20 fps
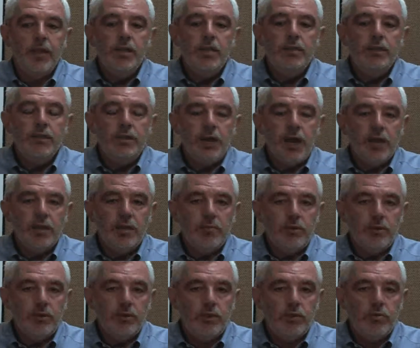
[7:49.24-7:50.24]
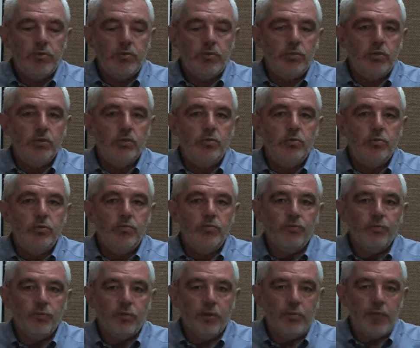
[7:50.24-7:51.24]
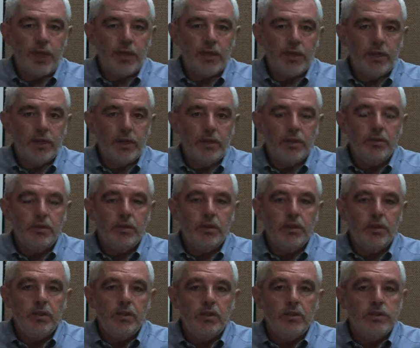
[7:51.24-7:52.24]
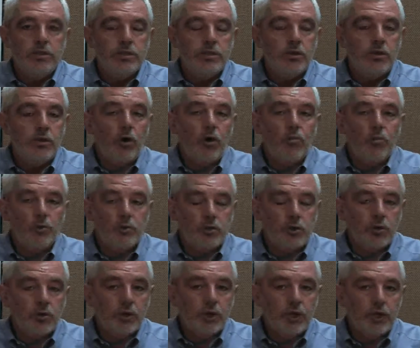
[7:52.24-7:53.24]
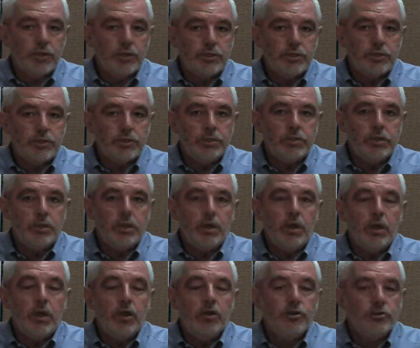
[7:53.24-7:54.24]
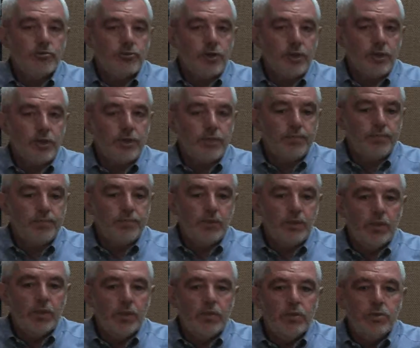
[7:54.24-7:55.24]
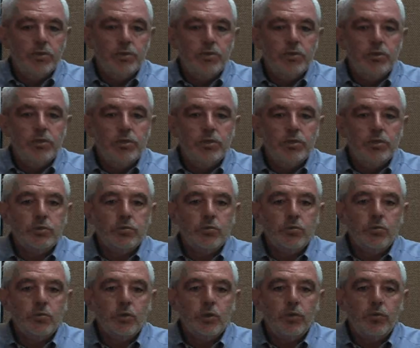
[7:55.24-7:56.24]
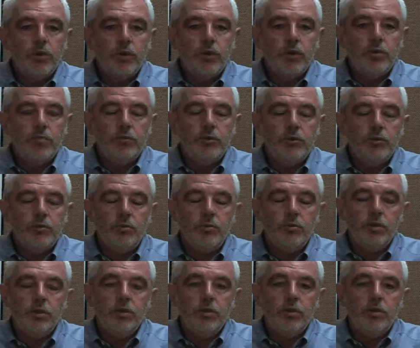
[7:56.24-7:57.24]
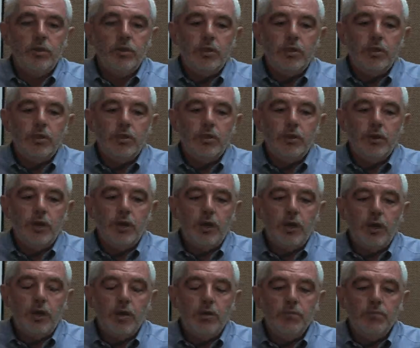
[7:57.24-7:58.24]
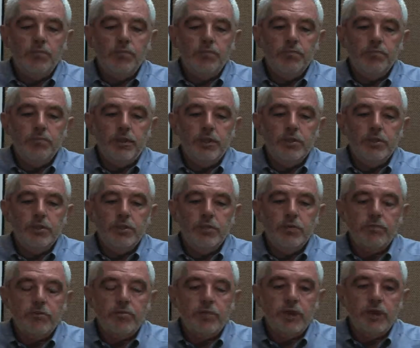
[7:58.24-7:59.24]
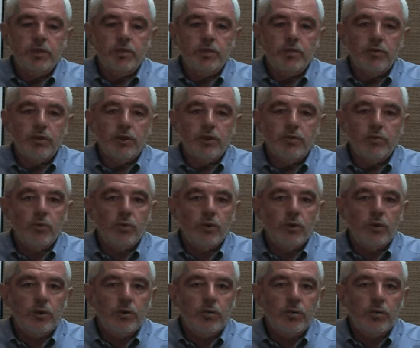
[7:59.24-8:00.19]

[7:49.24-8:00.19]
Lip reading: the document that you will look to for their mandate is in almost all cases a treaty. So this is where we come to. The basis of humanitarian work